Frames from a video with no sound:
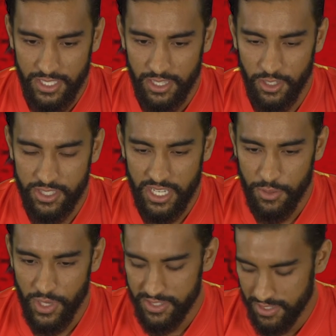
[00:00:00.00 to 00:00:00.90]
Lost
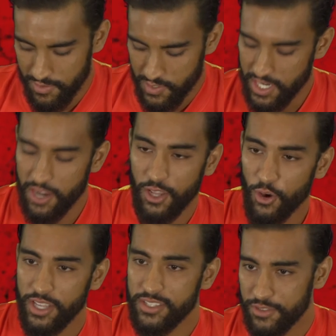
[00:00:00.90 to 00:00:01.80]
another one to Jared
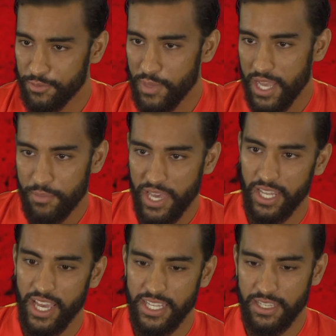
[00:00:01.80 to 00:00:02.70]
Lyons from
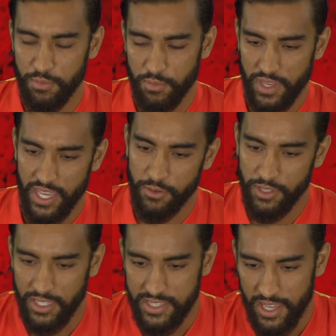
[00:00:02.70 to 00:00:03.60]
Adelaide. He
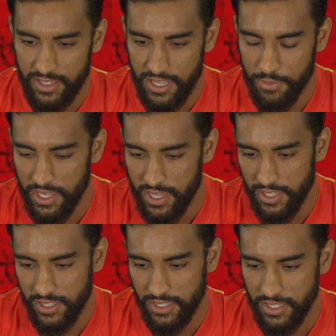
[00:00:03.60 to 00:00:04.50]
really towed us up there
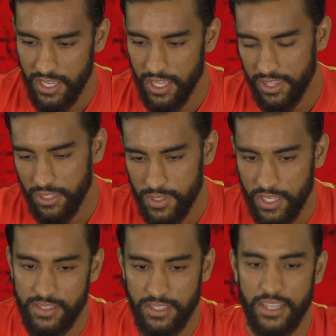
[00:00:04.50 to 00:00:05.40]
in, I think it was
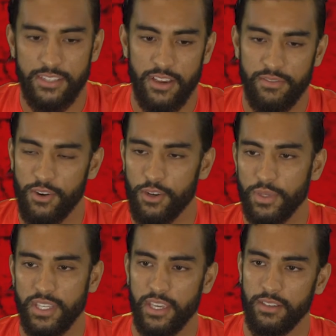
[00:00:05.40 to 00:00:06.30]
under 16's grand final,
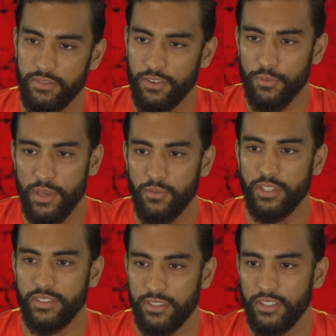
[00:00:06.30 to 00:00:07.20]
but yeah, fond memories.